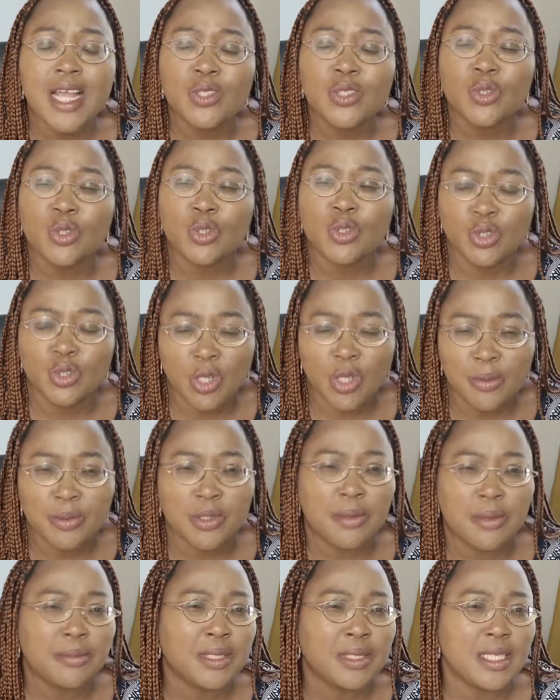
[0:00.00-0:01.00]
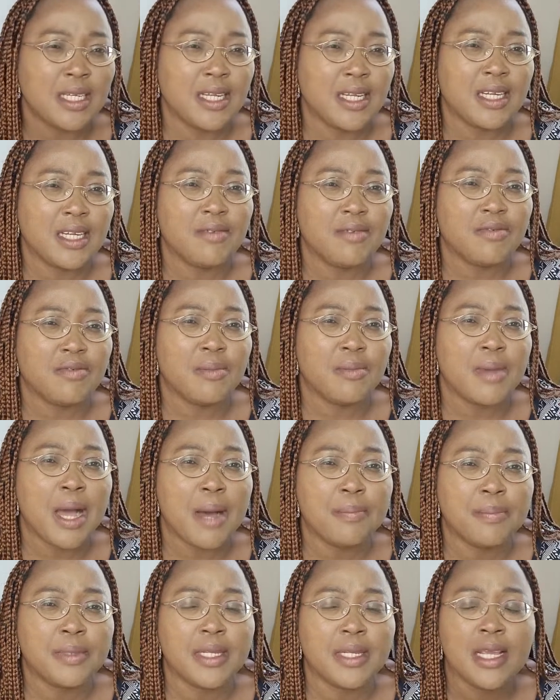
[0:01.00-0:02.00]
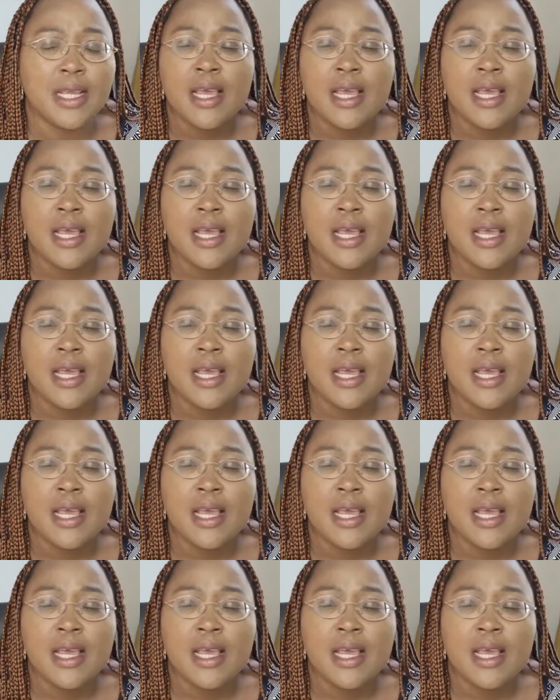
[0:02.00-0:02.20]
to stop something like that from happening.